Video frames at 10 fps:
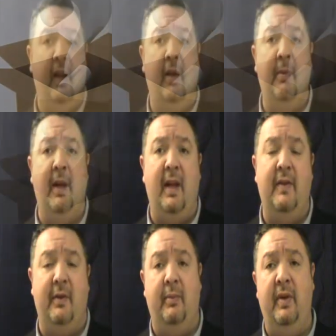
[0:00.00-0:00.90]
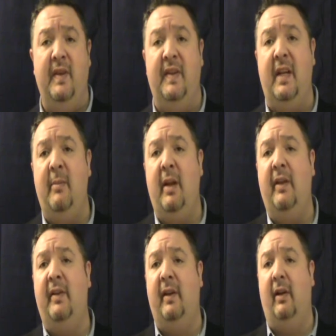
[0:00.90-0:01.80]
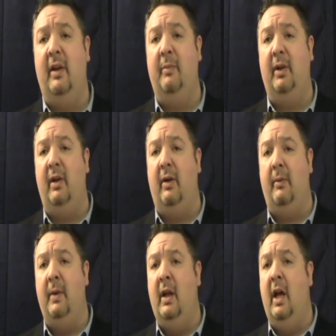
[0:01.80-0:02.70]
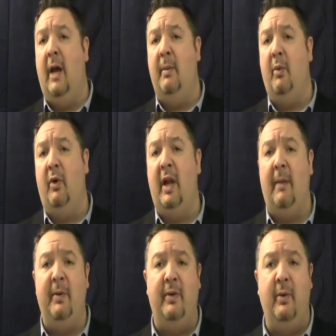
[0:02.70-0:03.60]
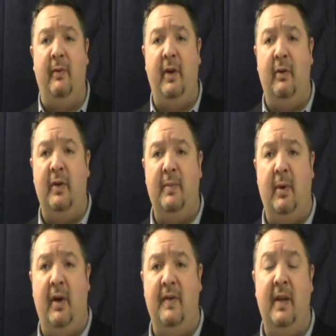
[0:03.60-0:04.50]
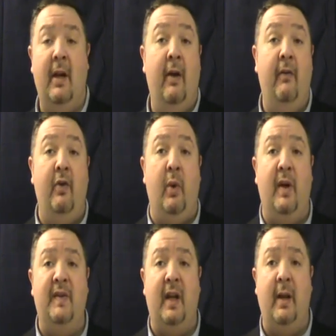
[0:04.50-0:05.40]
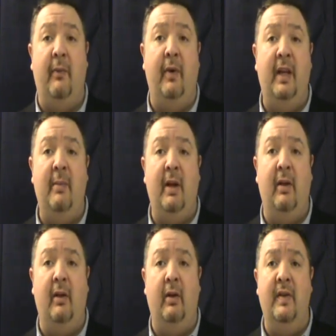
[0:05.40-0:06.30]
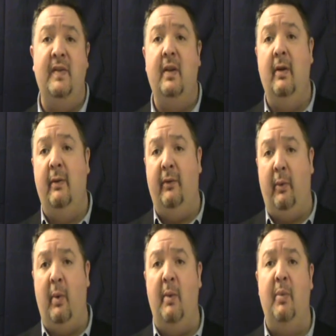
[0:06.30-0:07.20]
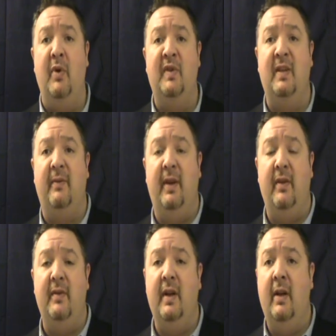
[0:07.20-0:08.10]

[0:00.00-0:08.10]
like me to answer, please email it to the link below. I'd be more than happy to do a video response. If you want to sign up for email alerts for when we post these videos,